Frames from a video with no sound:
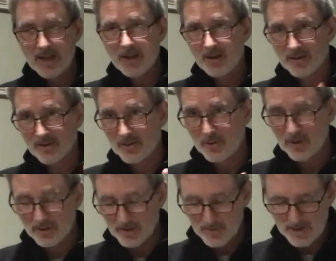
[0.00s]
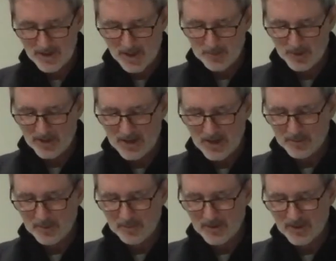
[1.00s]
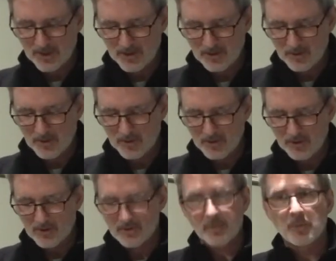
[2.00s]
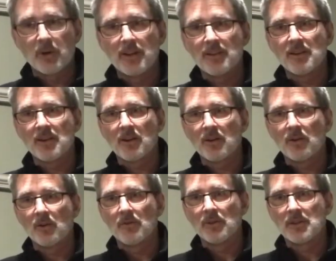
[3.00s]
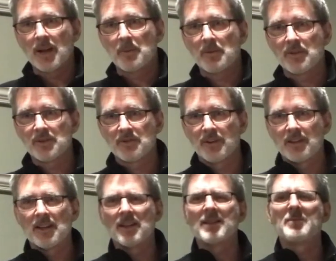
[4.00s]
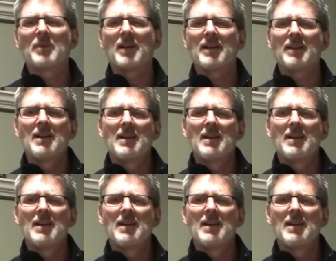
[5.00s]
I'll just quickly recap it. But essentially what we're doing is we're putting the knuckle over top of the string that it's playing.